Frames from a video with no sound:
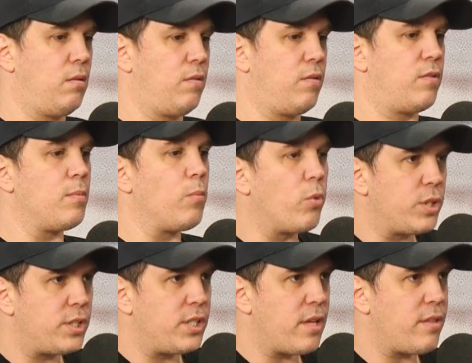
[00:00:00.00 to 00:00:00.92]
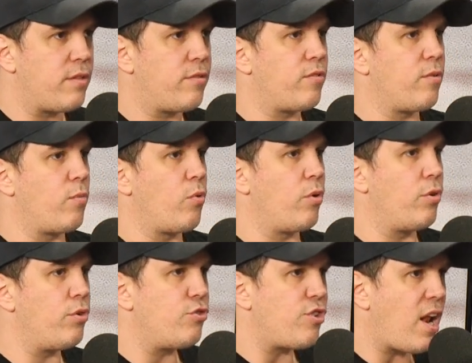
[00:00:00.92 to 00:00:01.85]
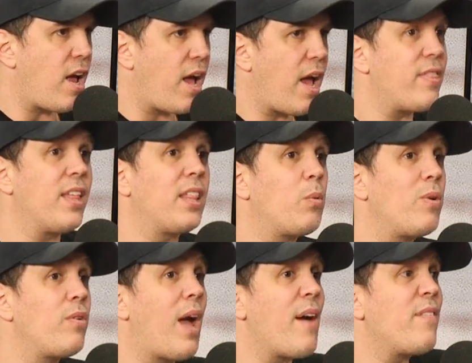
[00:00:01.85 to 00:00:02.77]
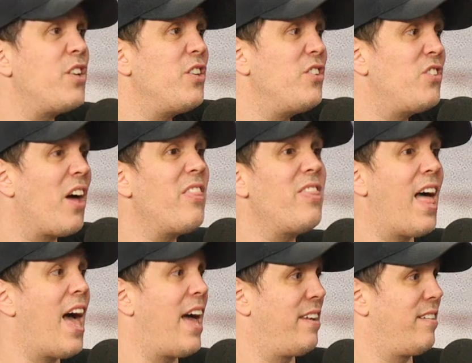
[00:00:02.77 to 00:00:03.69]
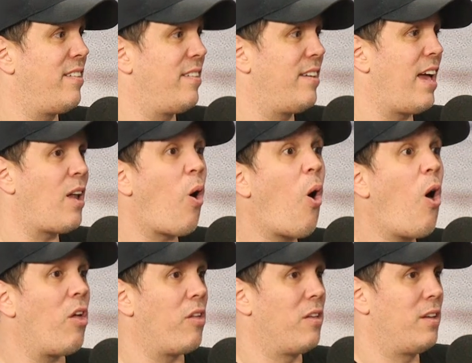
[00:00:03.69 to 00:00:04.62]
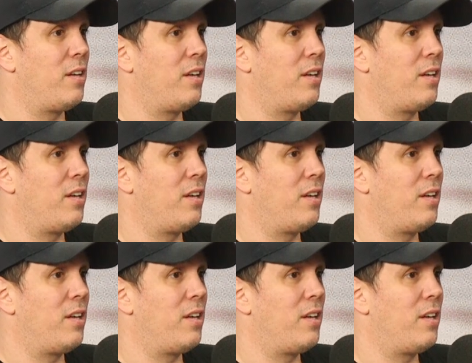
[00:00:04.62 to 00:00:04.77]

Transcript: some more Sith, some more Jedi. I think that we haven't done that at all.